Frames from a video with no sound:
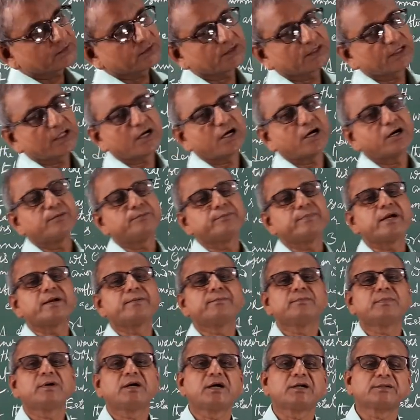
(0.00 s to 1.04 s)
the
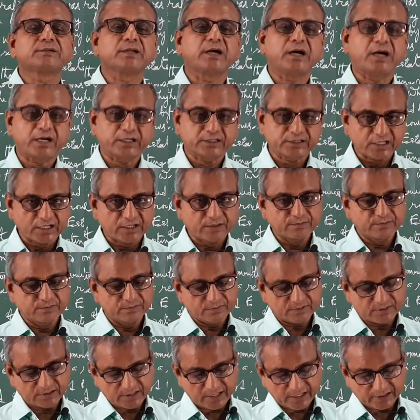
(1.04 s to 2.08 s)
member,
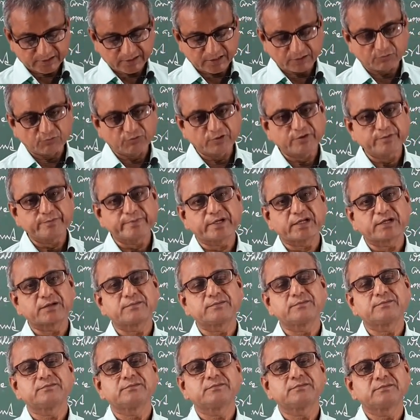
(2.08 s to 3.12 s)
other like the
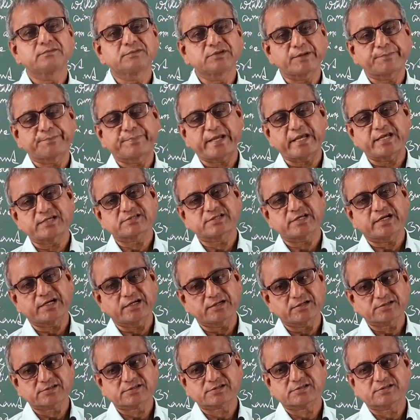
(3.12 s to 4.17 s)
women, the
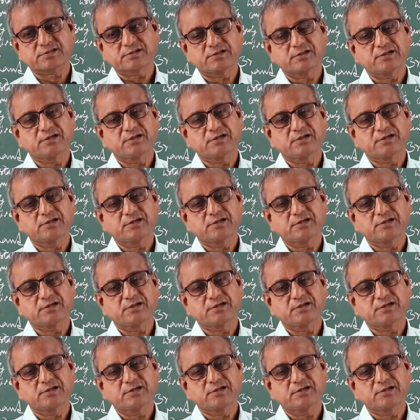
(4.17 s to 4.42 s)
peasants